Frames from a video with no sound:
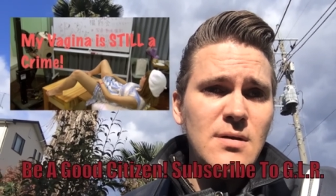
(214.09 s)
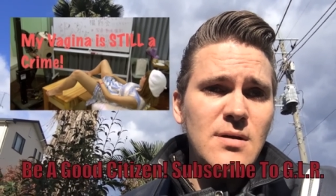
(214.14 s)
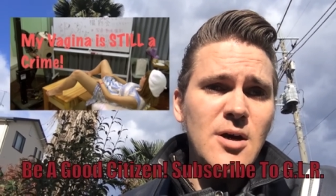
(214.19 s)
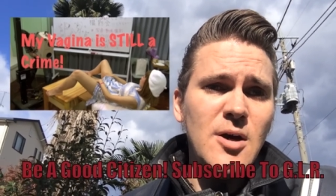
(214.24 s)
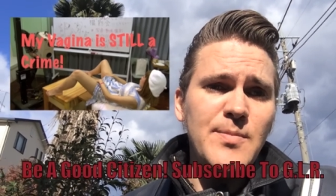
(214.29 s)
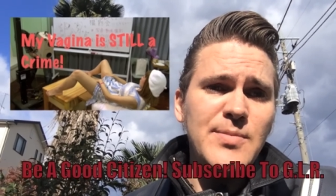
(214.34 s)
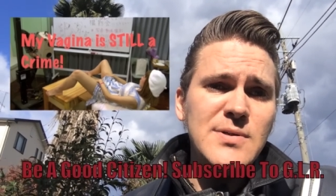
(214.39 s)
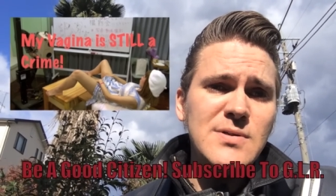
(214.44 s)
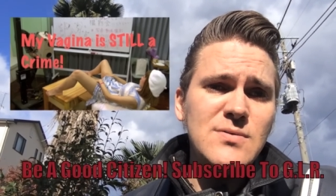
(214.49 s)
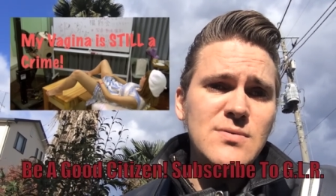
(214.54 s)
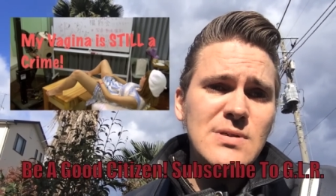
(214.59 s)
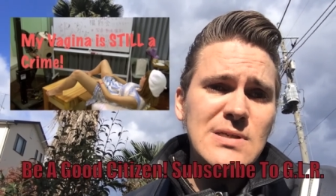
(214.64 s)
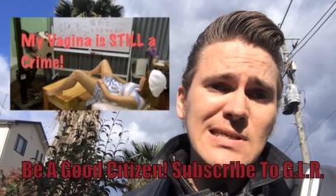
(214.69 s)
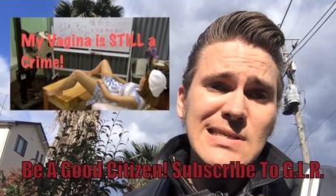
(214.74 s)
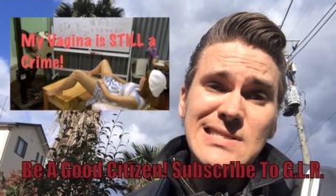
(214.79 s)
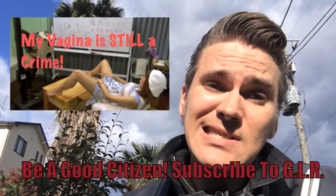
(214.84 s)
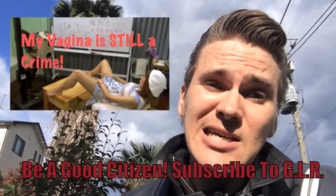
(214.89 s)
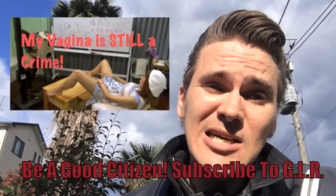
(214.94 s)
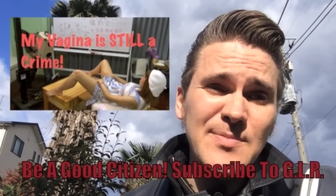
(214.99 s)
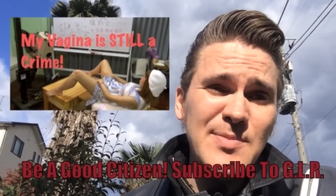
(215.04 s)
Helping,
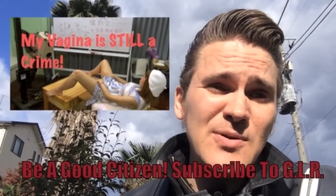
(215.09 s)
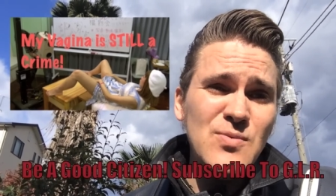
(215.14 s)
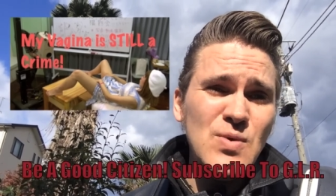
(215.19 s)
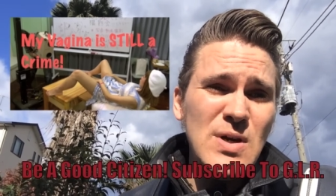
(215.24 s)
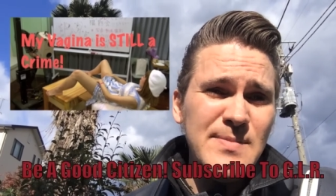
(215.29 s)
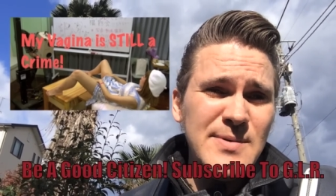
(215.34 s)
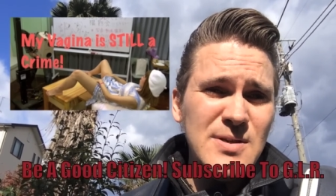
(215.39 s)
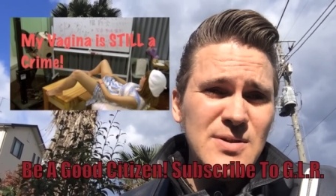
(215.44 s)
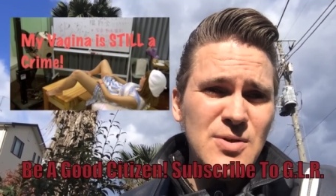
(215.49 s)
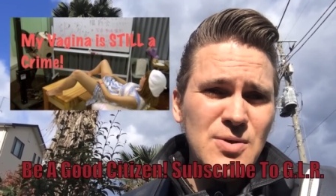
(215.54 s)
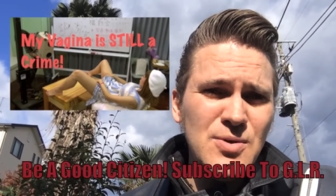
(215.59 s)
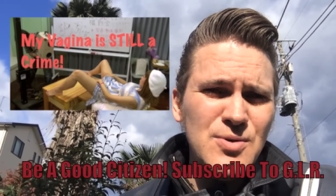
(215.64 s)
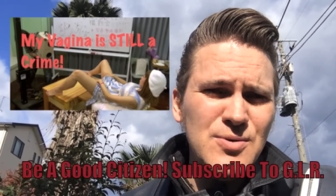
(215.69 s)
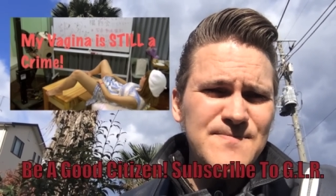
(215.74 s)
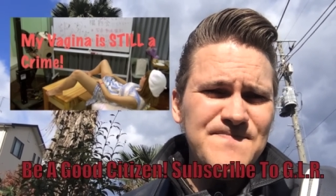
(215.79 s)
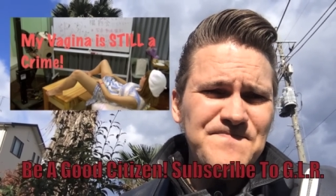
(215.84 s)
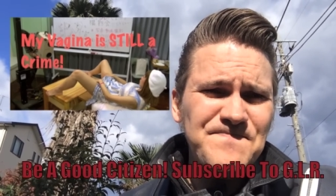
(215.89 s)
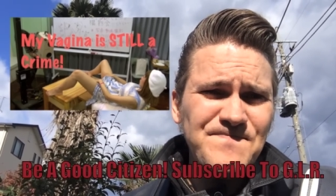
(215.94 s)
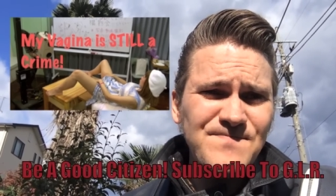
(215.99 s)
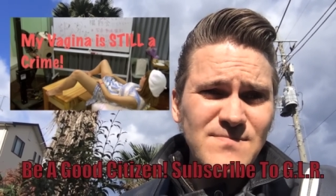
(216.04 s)
it's helping women
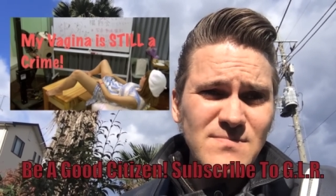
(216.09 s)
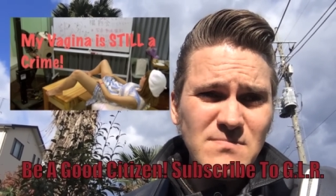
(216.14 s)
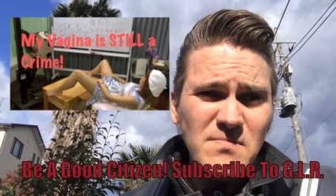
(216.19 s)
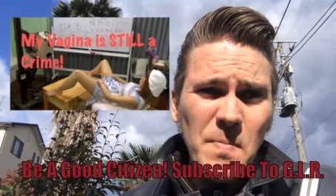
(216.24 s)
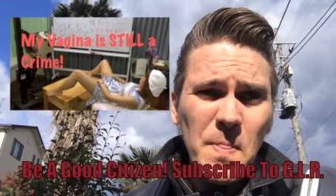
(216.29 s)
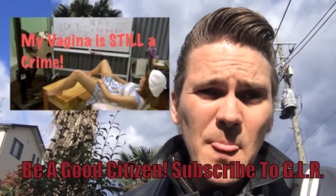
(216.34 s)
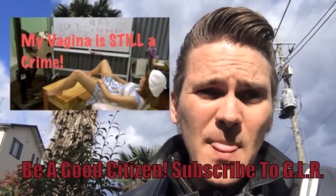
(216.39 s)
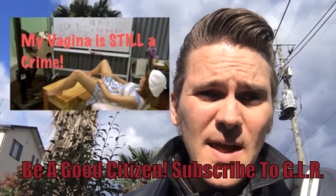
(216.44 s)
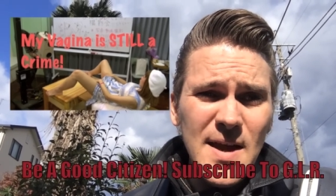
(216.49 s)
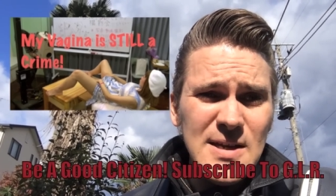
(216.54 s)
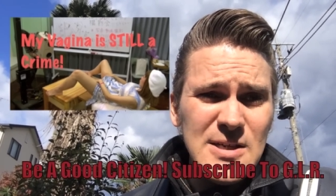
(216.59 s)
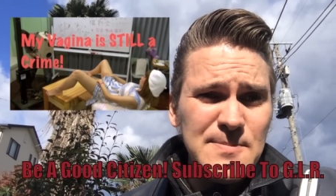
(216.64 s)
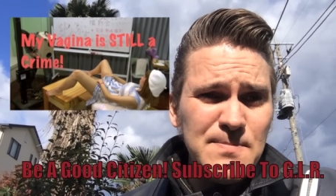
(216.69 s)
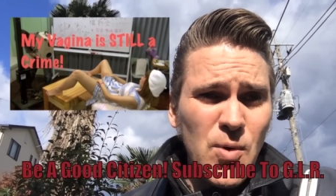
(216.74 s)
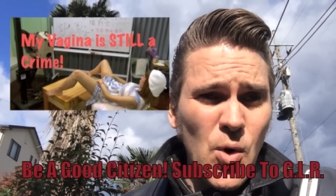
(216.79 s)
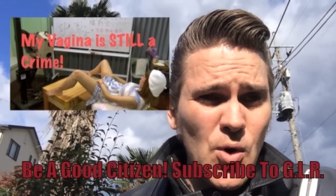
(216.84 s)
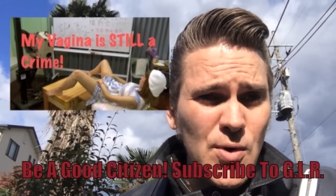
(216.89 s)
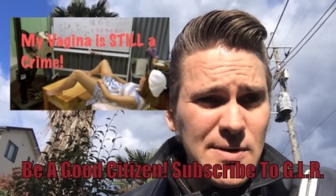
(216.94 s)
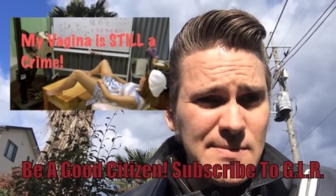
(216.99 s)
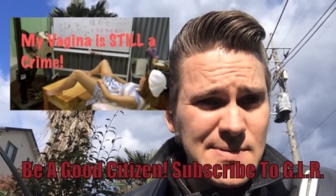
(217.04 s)
to
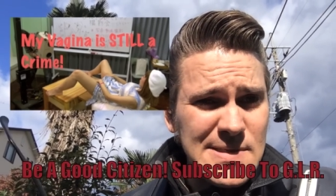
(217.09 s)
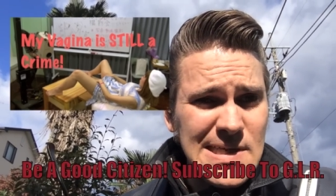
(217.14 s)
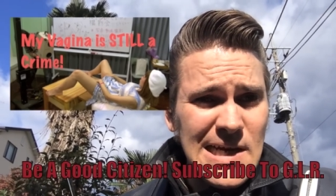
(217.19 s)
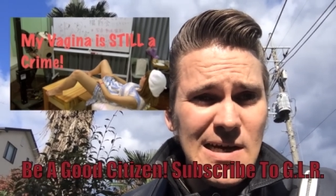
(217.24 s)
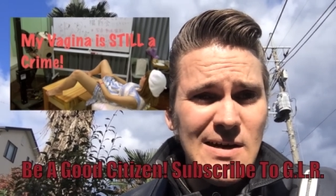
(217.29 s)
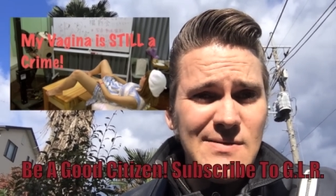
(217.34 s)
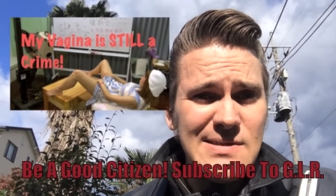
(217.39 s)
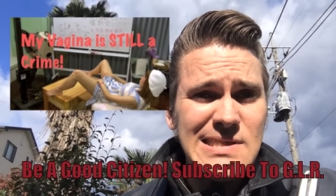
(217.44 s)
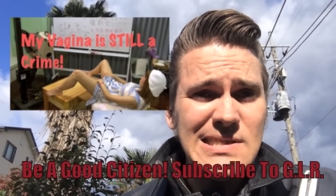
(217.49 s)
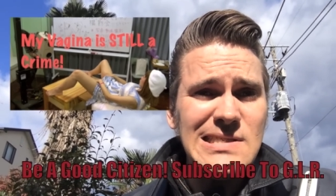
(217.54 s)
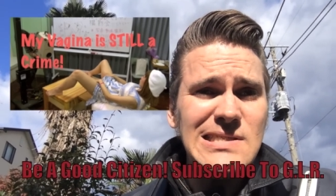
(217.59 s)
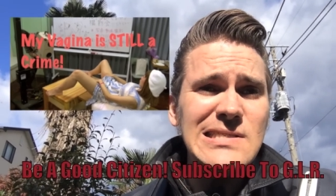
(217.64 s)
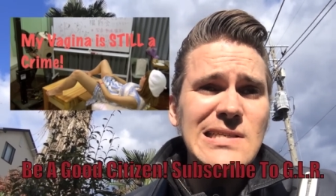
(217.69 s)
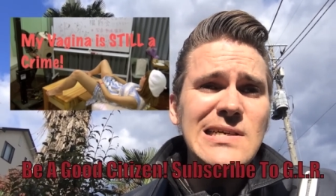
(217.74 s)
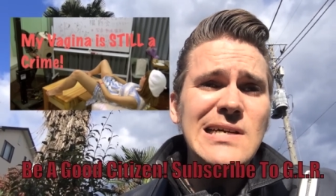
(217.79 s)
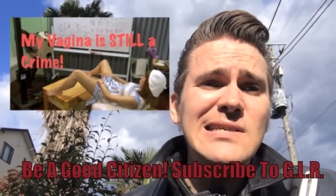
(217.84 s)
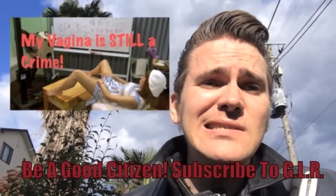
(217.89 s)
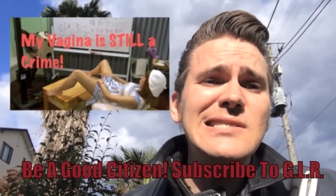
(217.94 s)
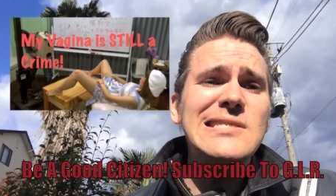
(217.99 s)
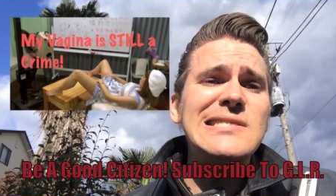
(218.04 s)
explore themselves and
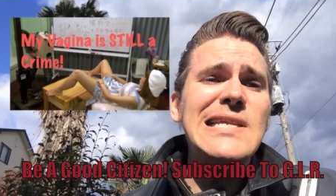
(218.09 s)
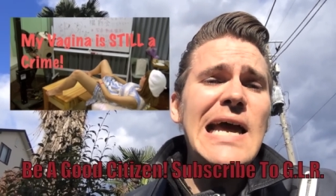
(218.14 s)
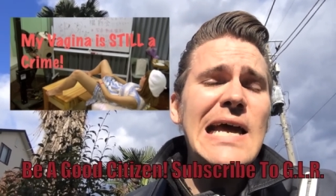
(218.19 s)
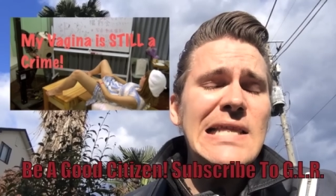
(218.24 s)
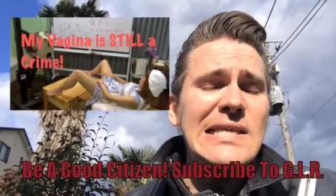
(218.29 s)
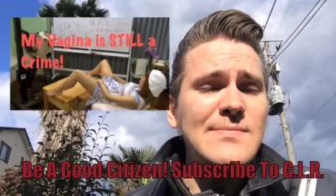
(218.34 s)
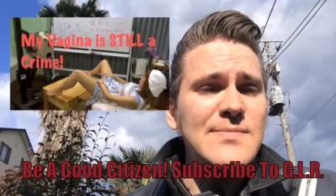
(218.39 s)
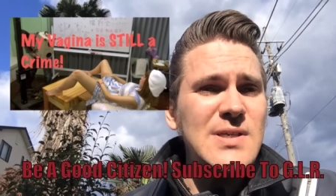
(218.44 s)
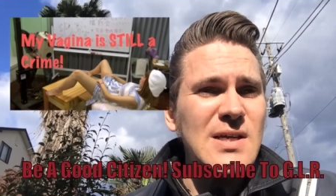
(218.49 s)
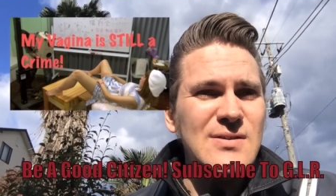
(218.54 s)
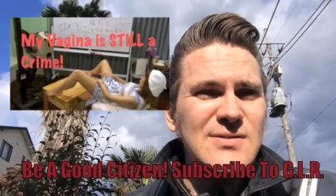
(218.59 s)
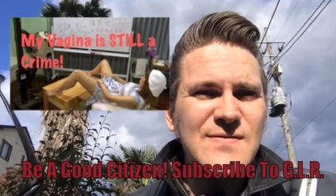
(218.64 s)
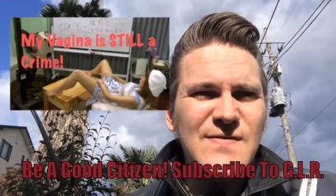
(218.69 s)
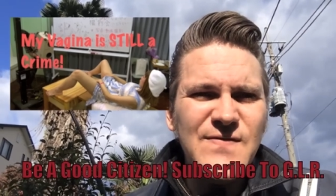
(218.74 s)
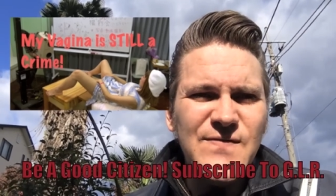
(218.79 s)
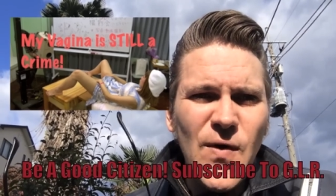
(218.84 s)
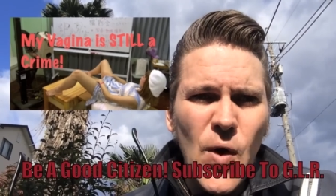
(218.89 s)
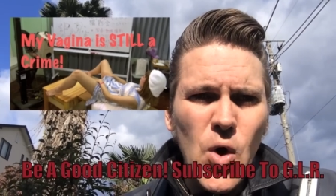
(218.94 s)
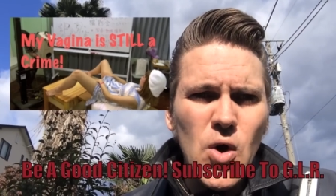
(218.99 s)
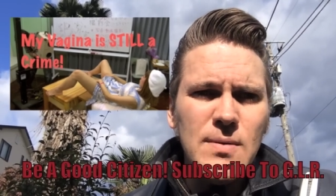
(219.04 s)
understand themselves
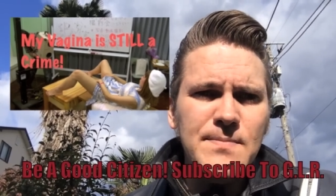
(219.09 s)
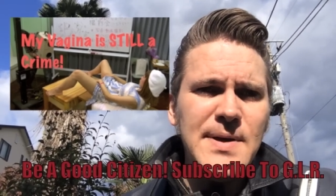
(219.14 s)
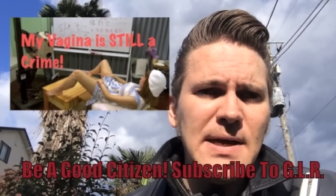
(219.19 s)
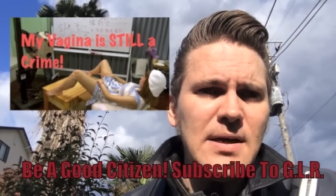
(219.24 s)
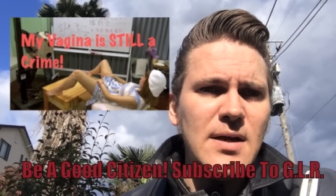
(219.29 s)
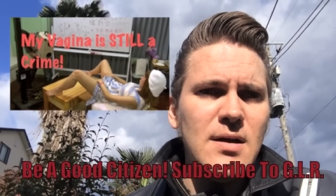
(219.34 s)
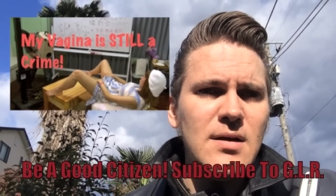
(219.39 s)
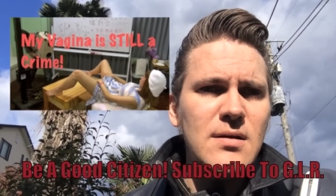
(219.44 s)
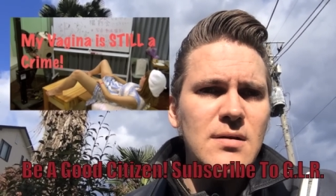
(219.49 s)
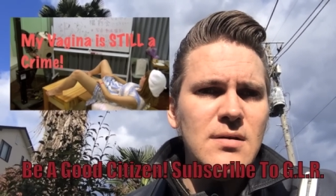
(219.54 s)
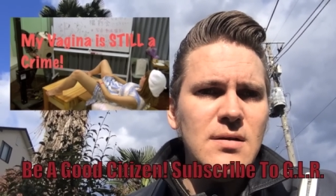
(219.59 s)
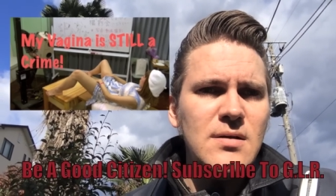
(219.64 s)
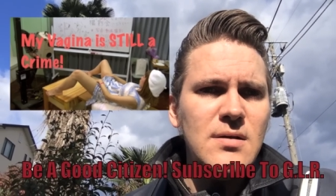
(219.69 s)
far better